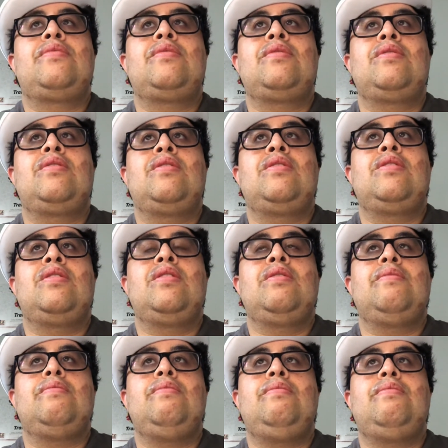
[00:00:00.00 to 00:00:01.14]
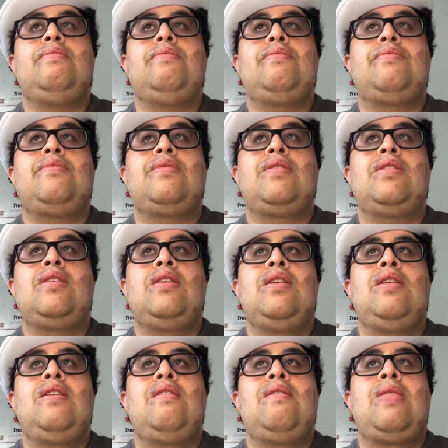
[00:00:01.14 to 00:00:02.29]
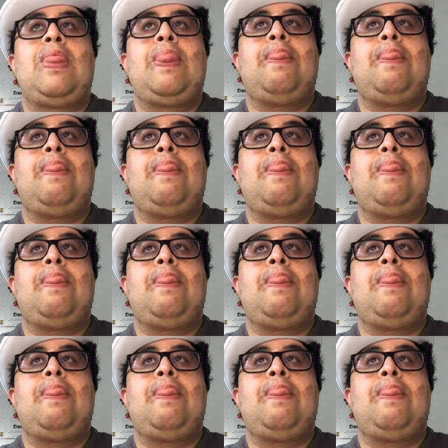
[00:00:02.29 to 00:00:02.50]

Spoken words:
Get him in here and bring the others.